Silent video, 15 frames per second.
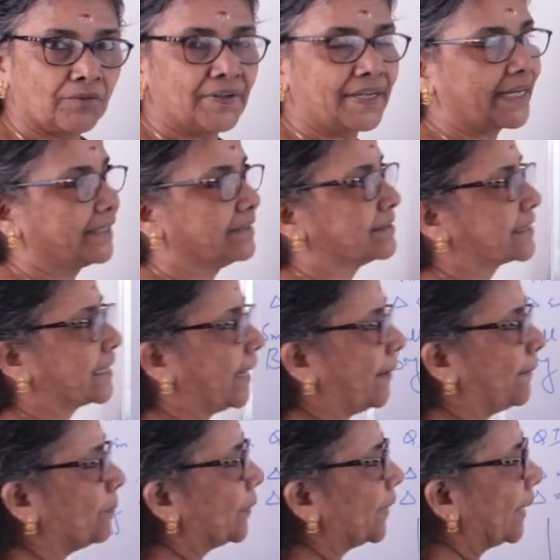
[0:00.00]
we can
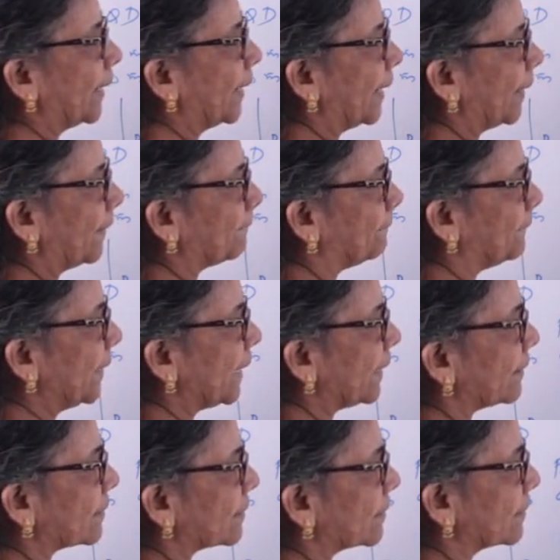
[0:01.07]
say a
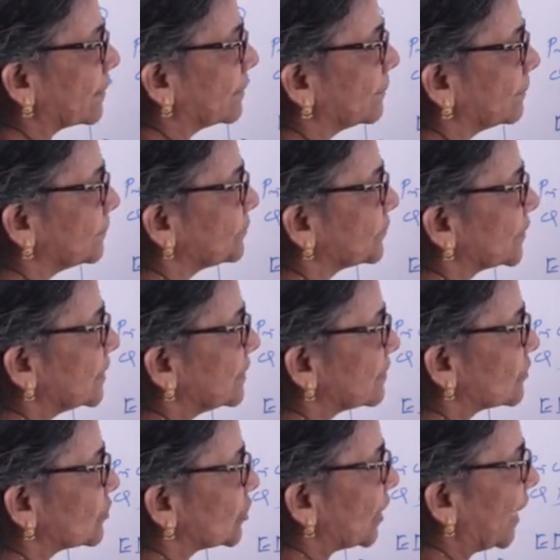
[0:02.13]
big
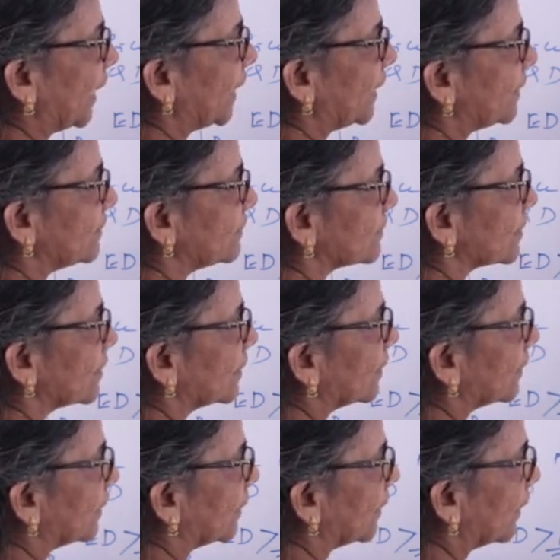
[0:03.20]
change
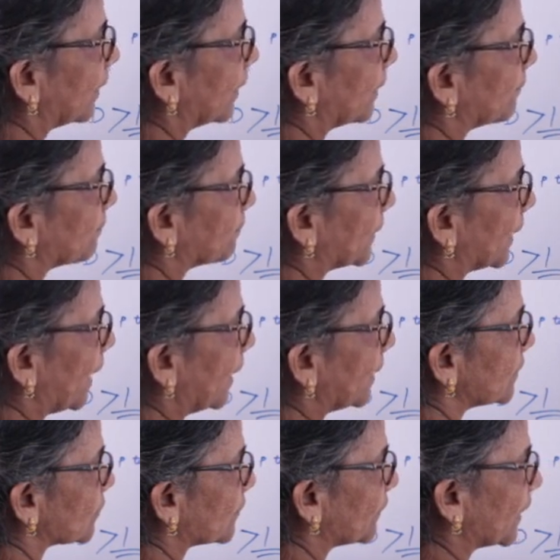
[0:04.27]
in
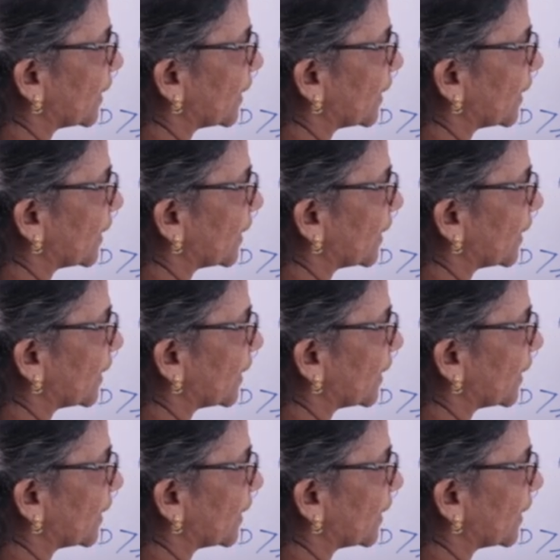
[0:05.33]
price of a